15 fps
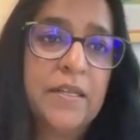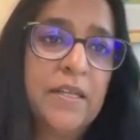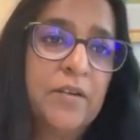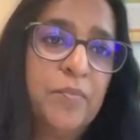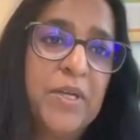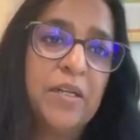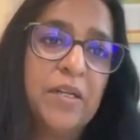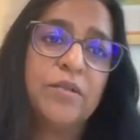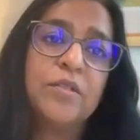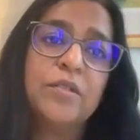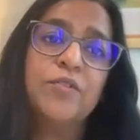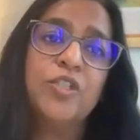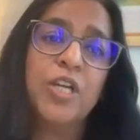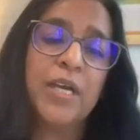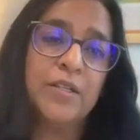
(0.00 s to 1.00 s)
There have been lots
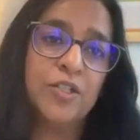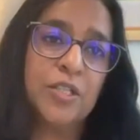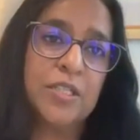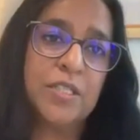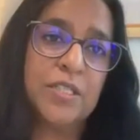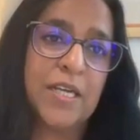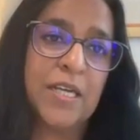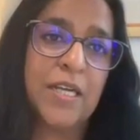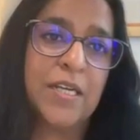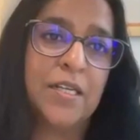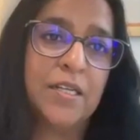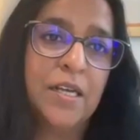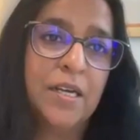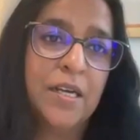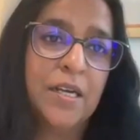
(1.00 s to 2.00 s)
of changes
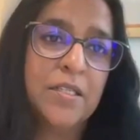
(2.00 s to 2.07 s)
in